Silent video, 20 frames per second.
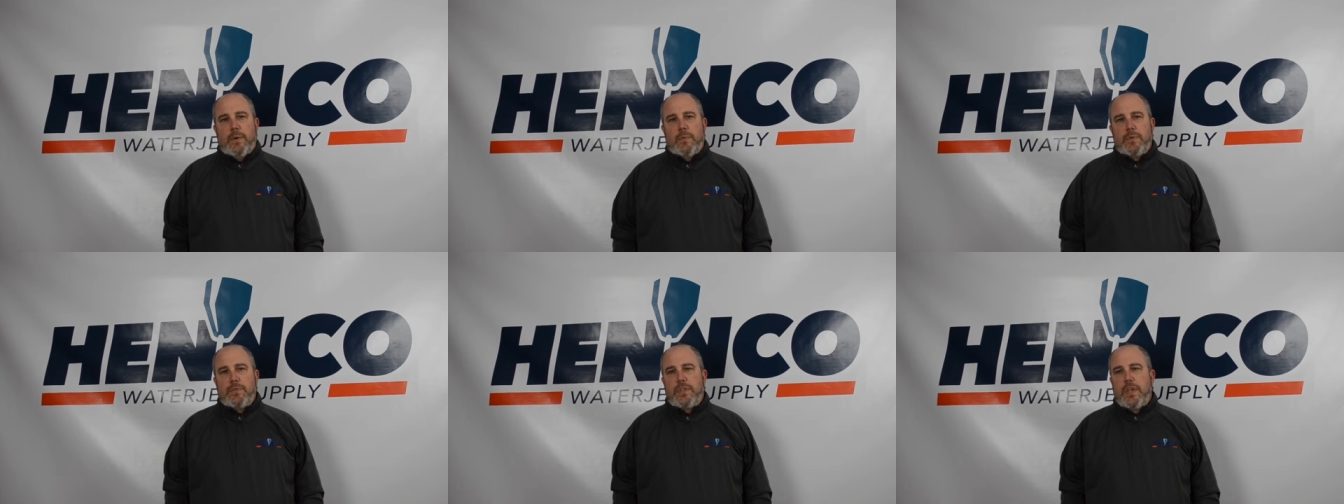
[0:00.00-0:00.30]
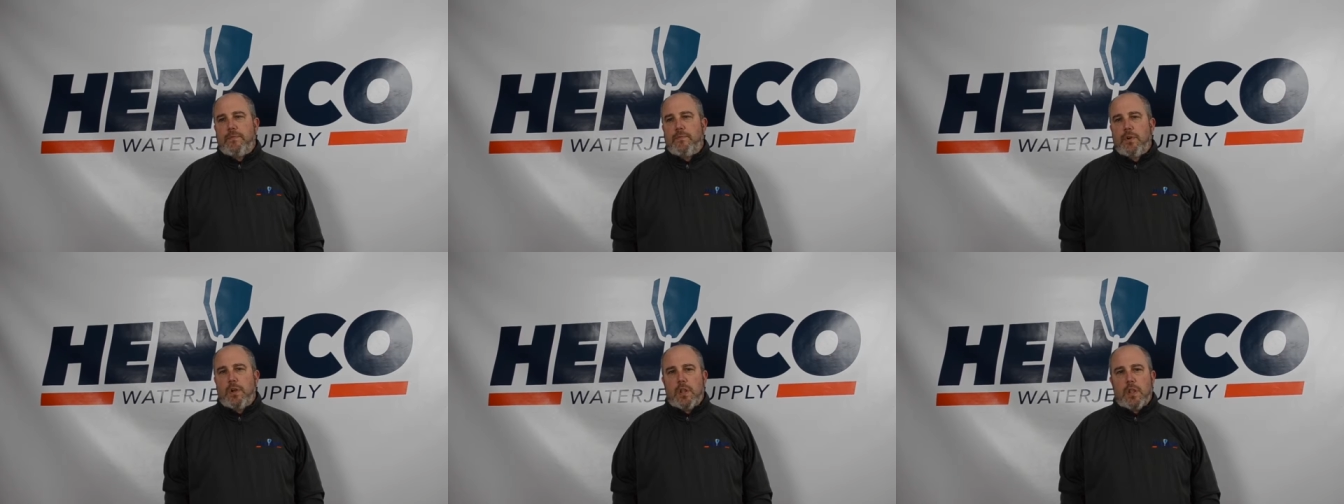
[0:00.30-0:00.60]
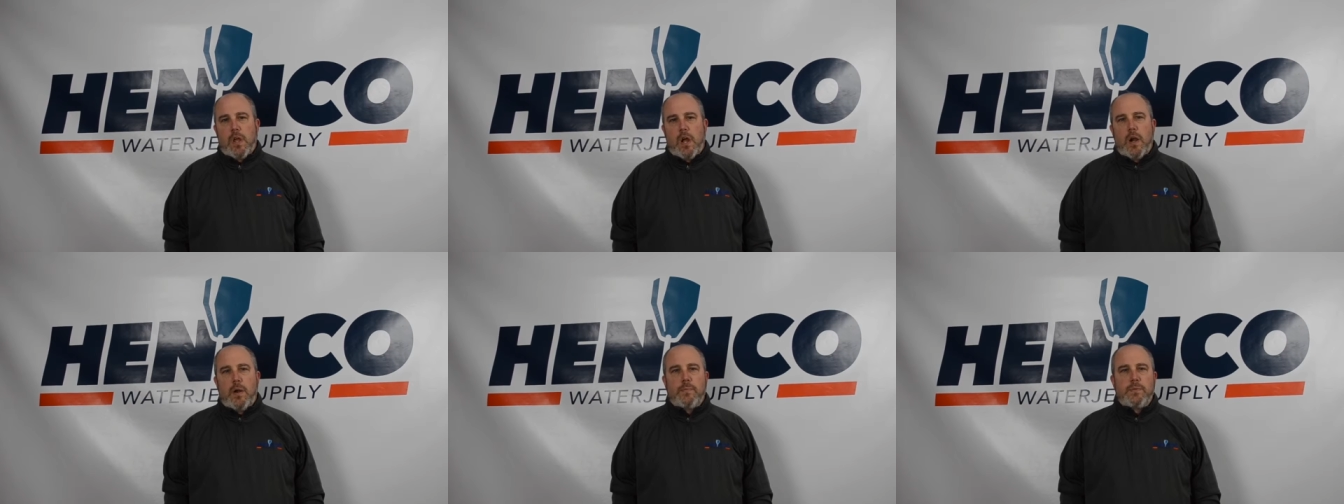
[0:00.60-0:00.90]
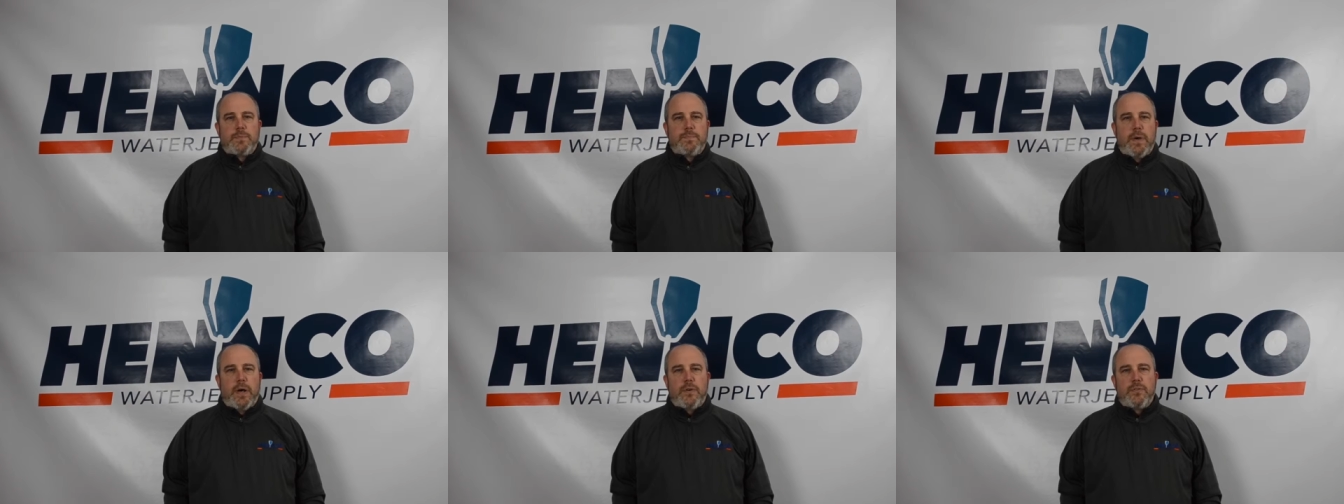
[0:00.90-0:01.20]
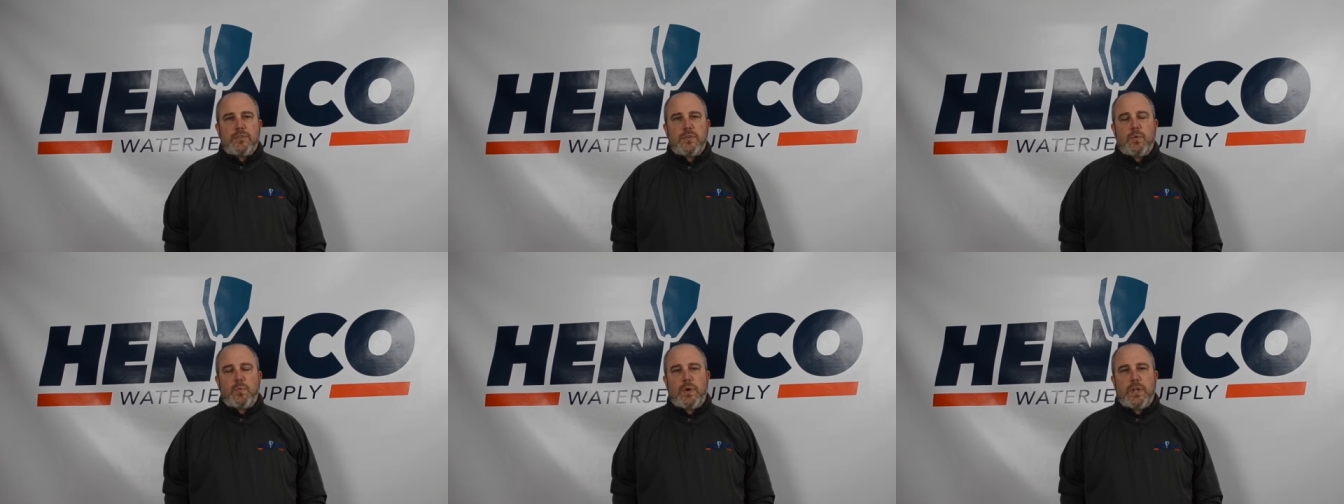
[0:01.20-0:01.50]
with different alarms,
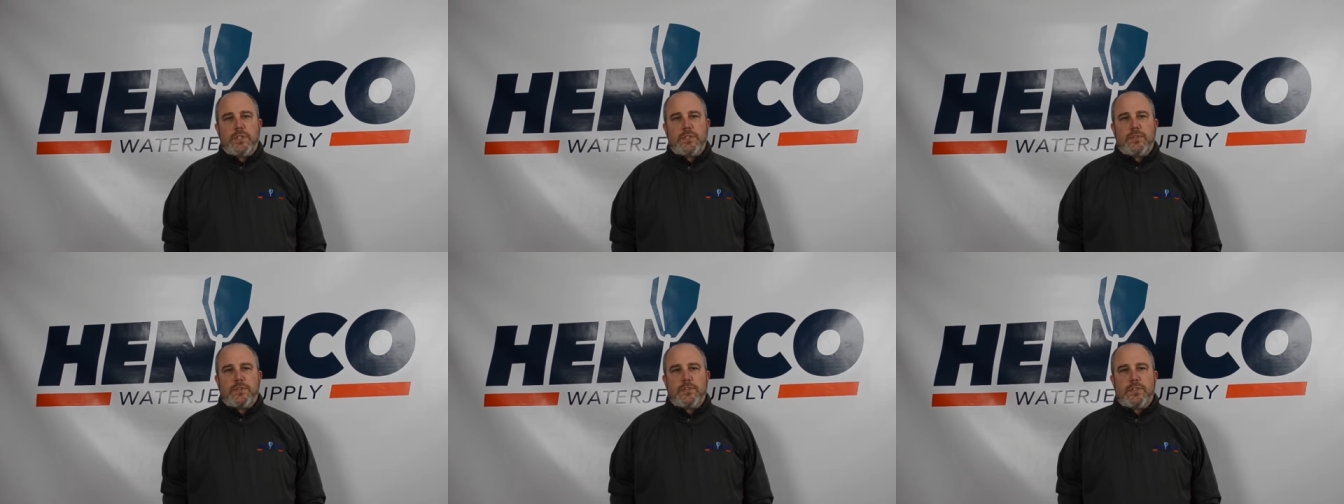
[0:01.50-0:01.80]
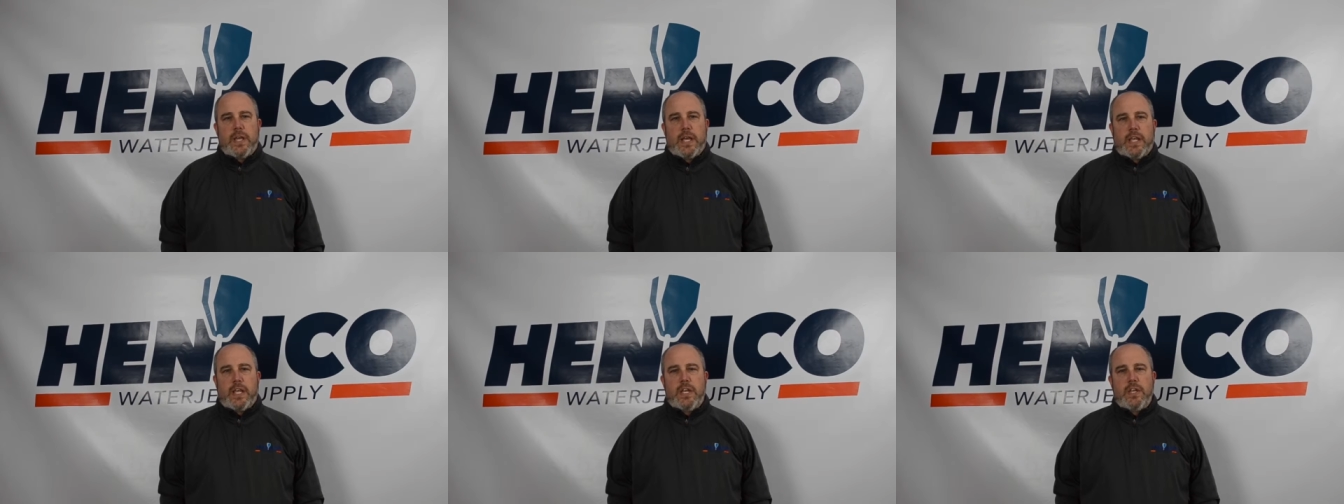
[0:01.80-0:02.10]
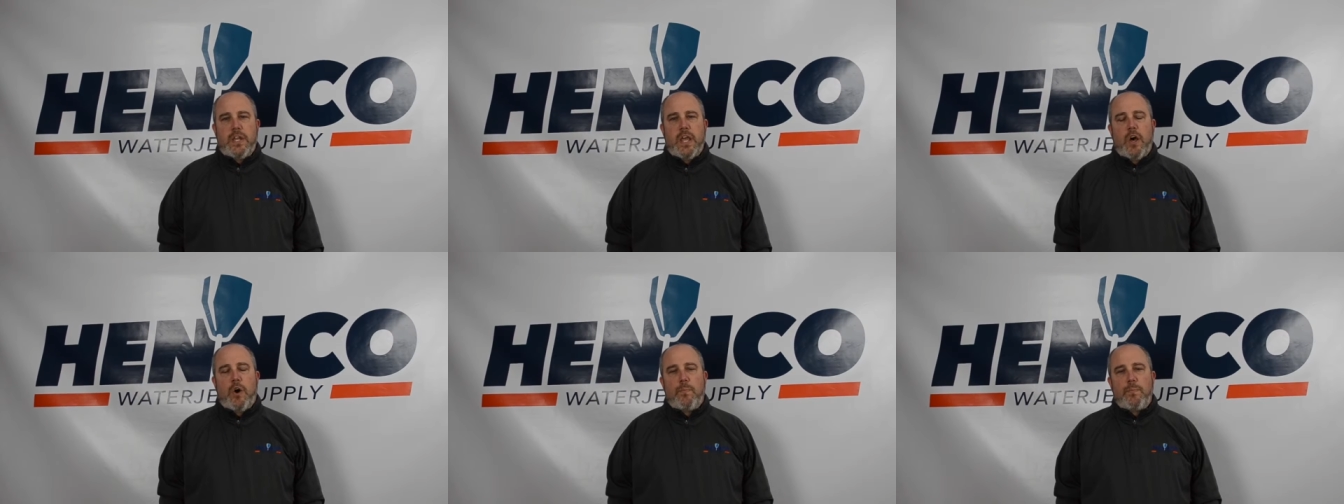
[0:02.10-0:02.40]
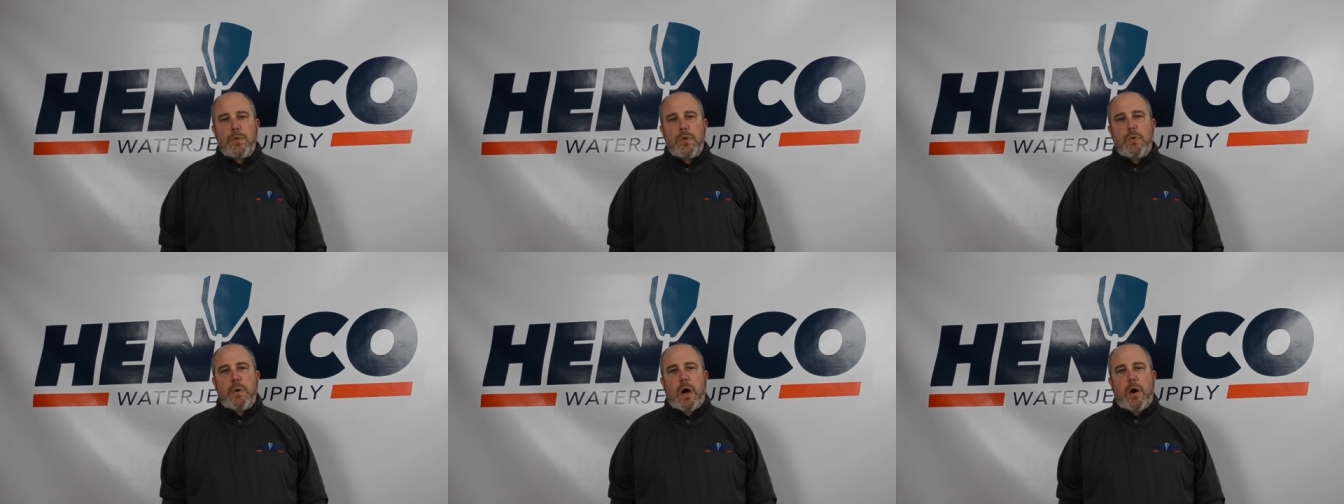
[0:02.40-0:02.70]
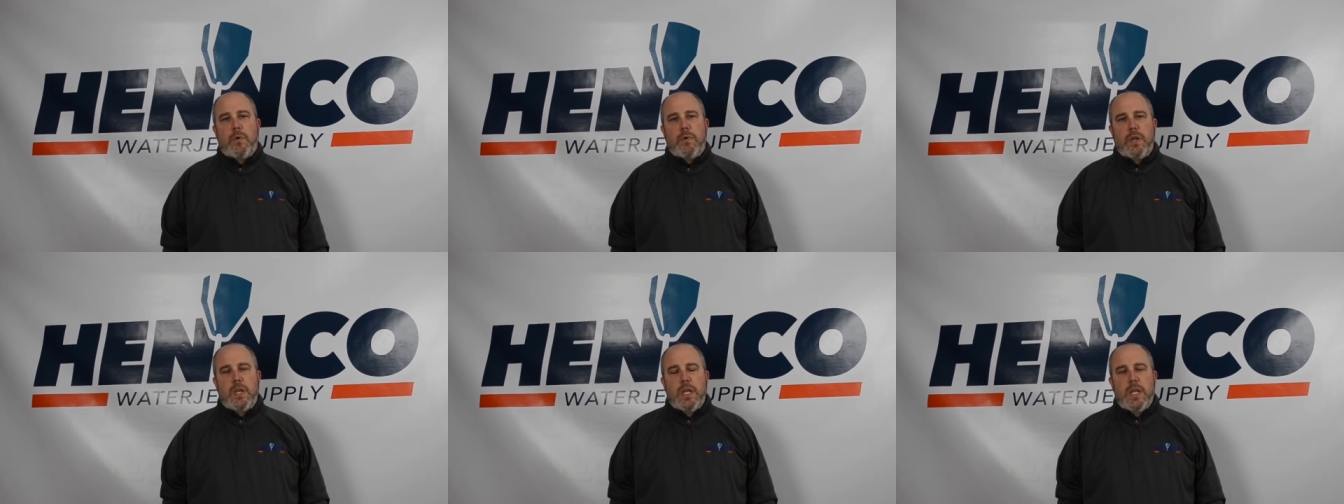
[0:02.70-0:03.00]
bells, and whistles that can help you
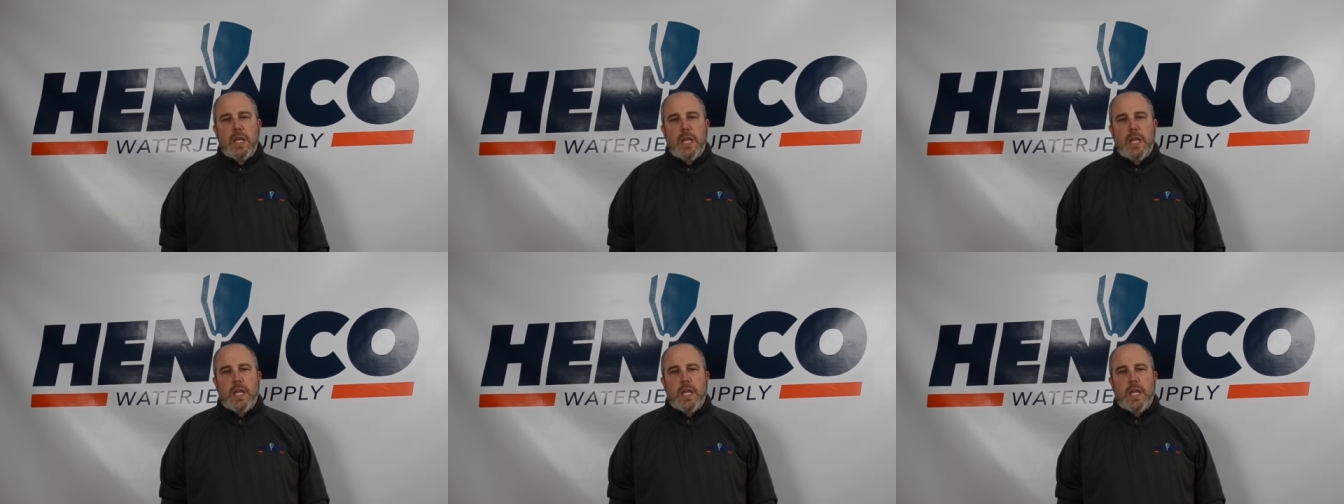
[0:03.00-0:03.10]
out